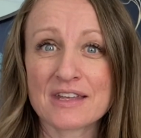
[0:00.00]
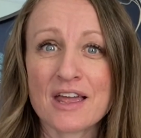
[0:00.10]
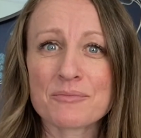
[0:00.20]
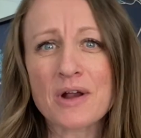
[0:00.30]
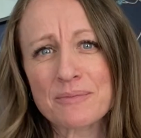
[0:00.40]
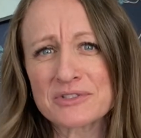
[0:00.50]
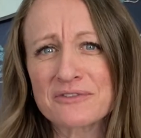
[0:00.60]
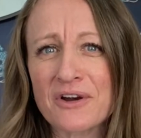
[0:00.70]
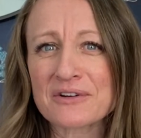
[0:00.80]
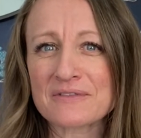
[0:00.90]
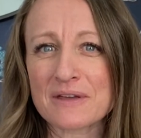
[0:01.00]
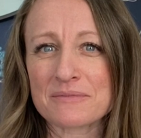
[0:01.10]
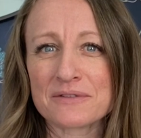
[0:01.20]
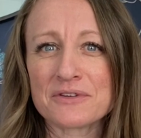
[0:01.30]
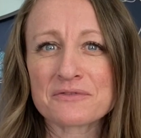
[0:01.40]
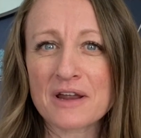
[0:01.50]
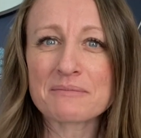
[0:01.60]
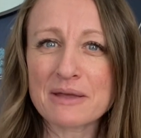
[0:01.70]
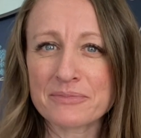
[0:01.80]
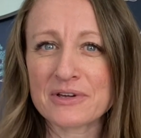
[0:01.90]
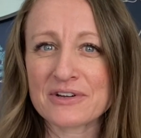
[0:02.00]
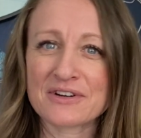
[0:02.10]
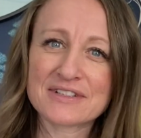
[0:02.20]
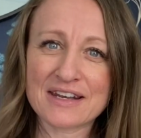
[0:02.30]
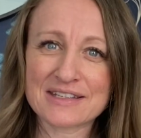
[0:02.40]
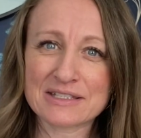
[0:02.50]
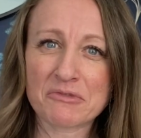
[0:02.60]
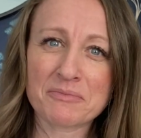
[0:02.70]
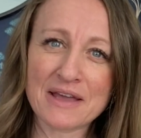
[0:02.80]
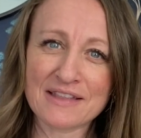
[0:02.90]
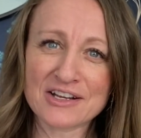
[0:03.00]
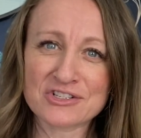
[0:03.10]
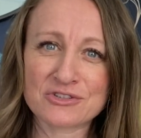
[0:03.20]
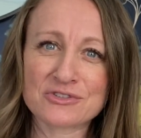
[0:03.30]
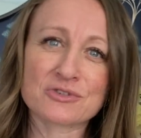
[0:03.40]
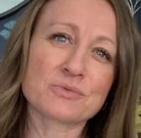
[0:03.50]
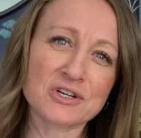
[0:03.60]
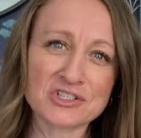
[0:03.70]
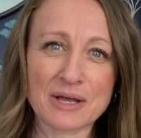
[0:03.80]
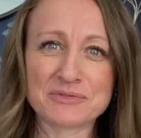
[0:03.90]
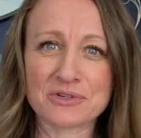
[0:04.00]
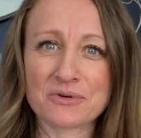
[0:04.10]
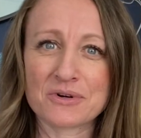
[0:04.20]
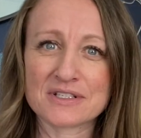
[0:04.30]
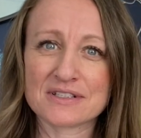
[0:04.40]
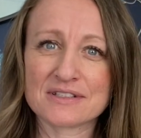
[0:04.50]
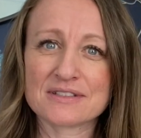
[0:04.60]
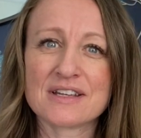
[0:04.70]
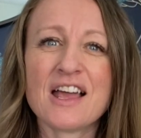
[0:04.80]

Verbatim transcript: Perhaps you've heard of them if you've read my book or attended some of my lectures or workshops or courses.